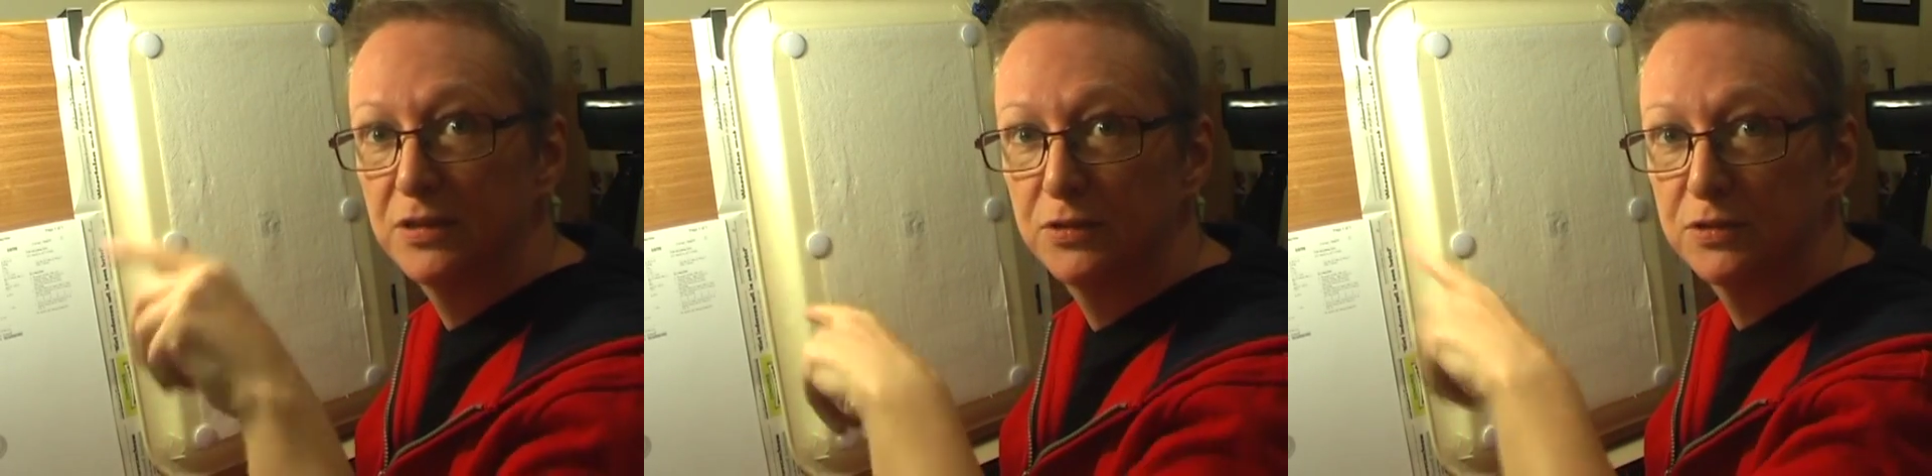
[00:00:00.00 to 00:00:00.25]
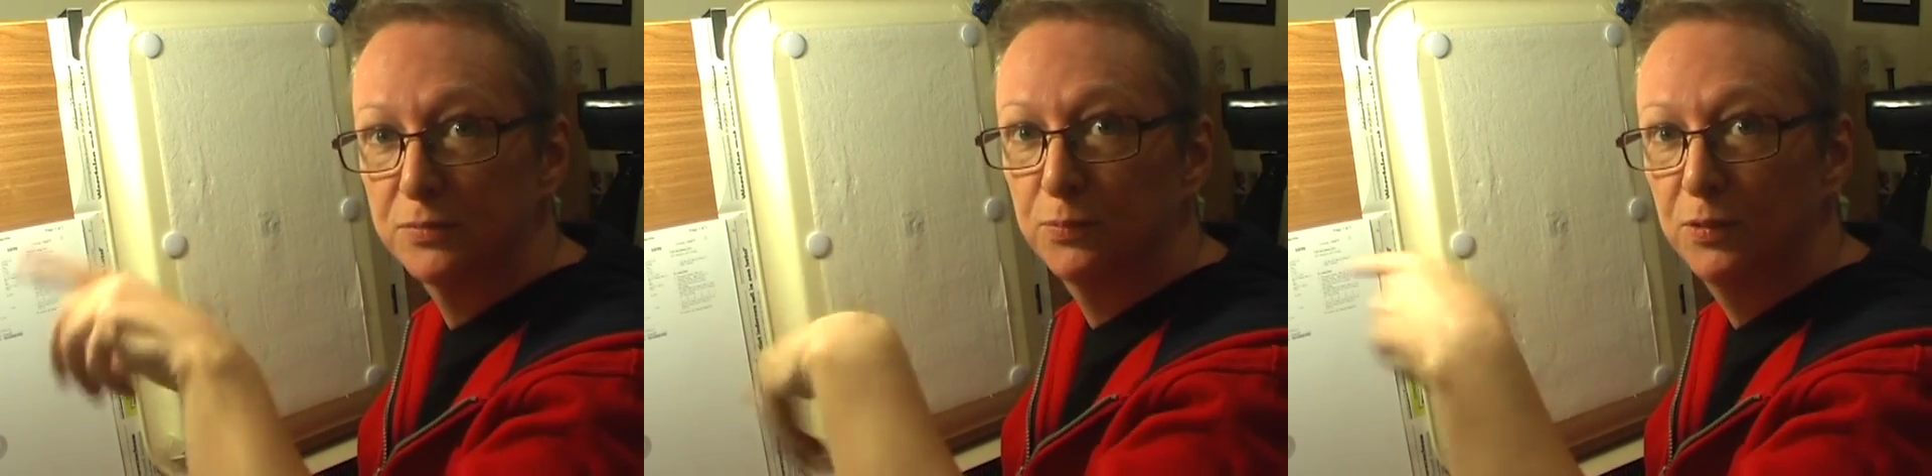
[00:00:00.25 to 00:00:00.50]

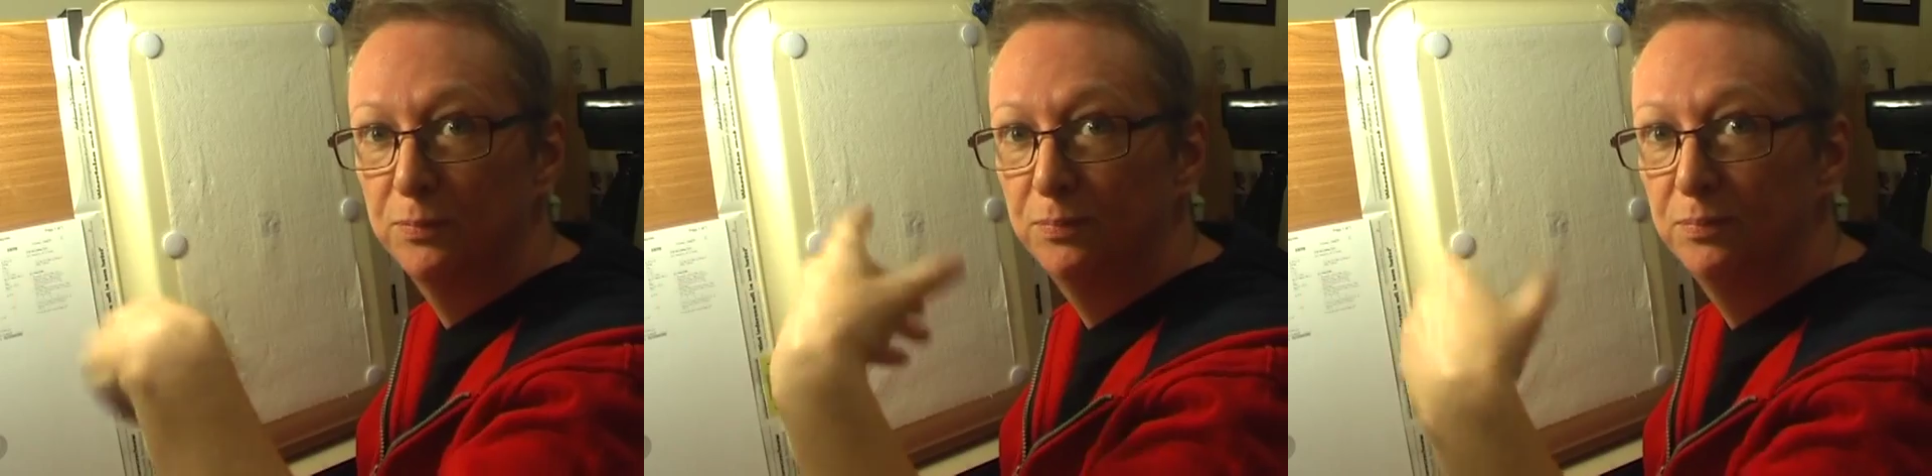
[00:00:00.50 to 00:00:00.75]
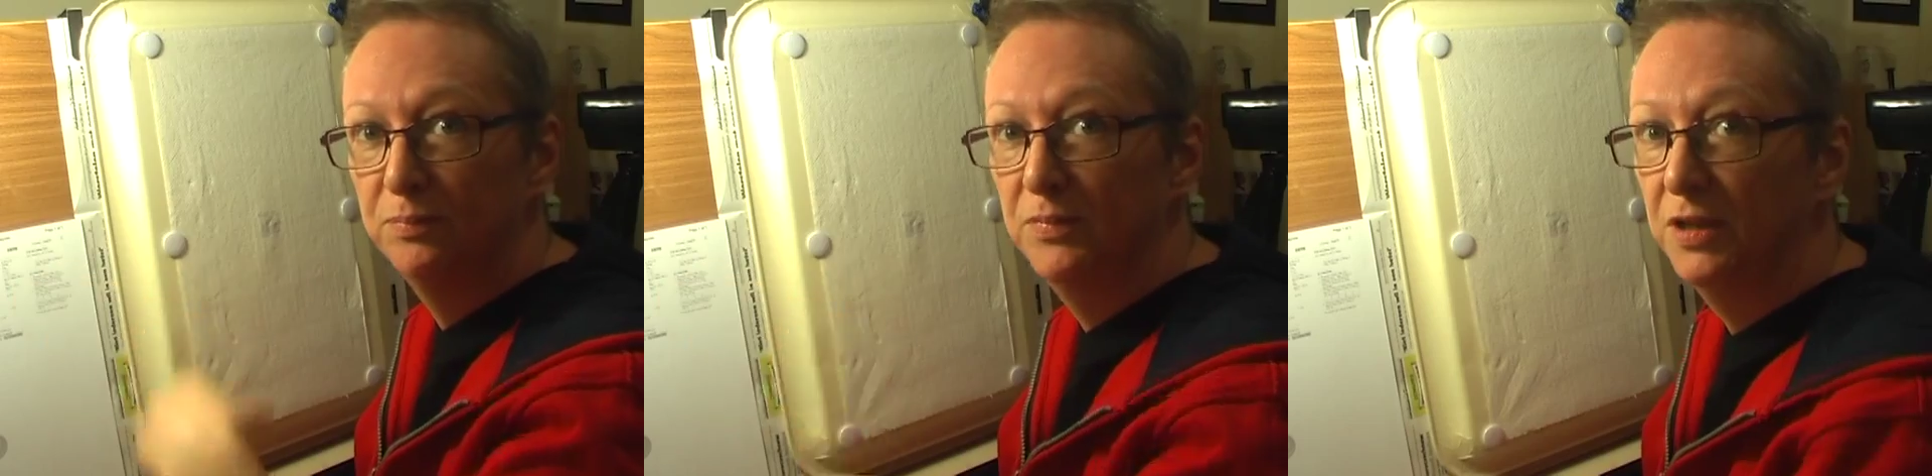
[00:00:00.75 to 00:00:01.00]
those,
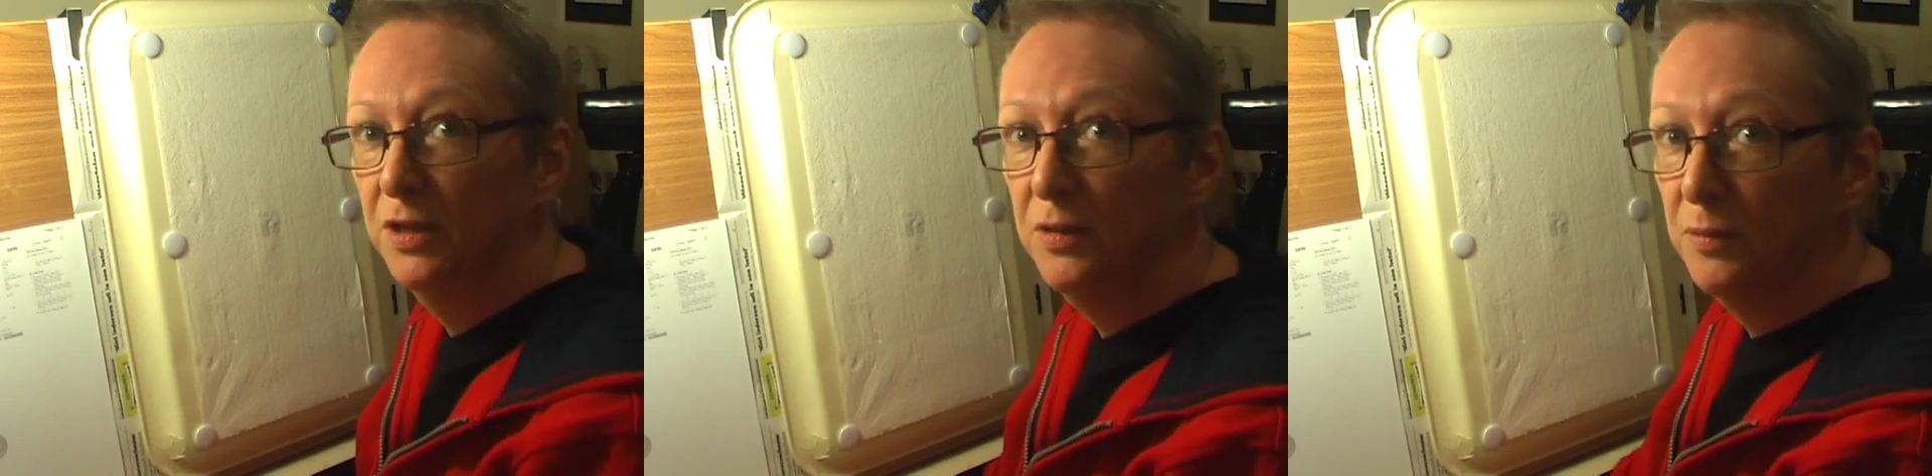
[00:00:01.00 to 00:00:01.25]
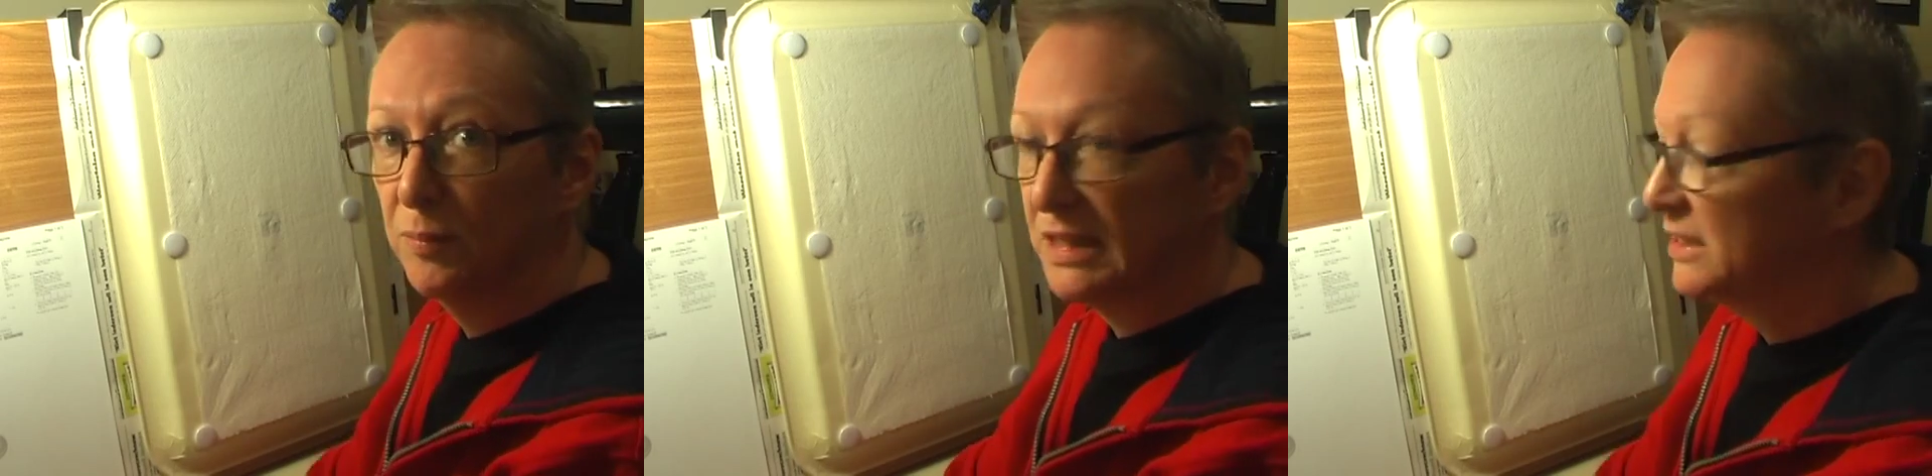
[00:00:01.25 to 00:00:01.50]
you know,
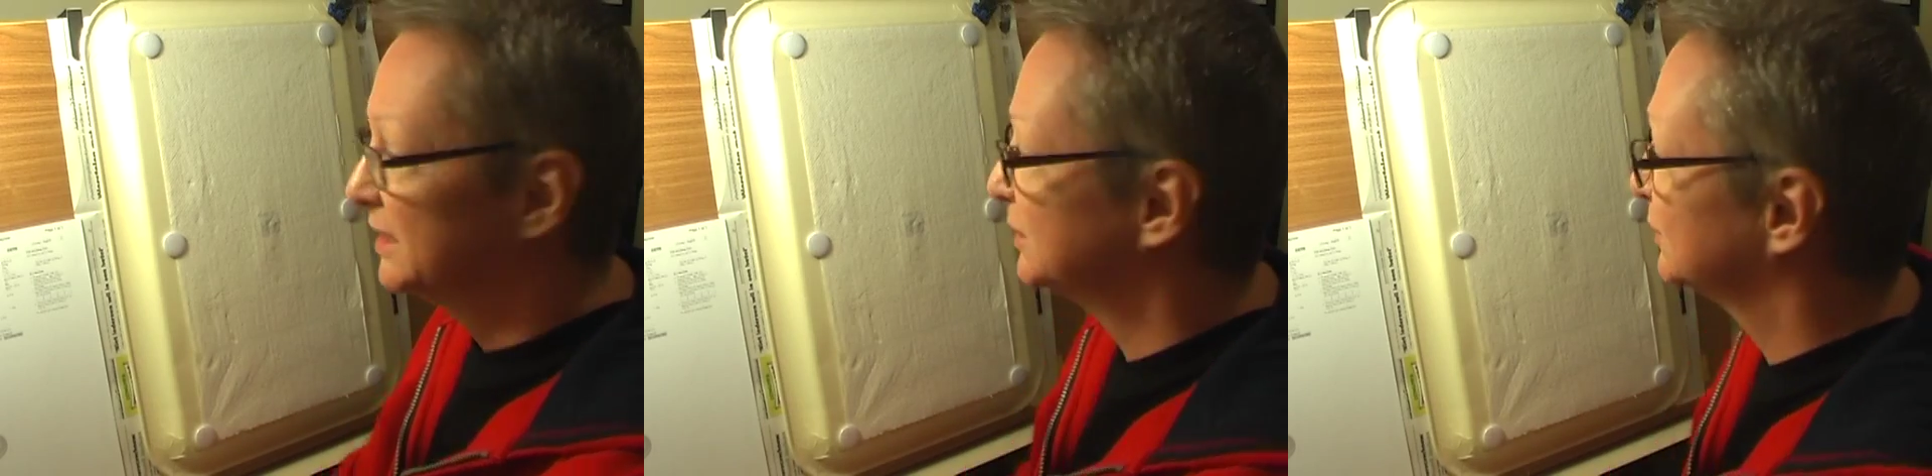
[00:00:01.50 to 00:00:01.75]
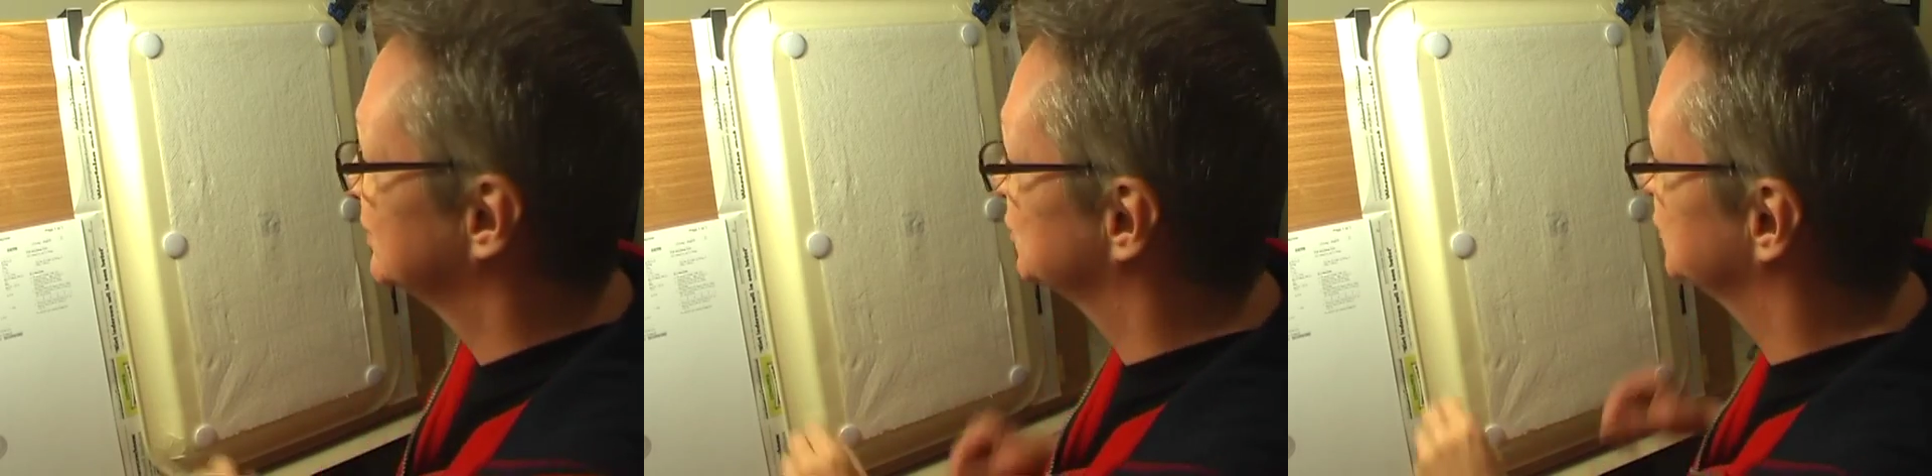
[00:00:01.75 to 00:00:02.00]
plastic surrounds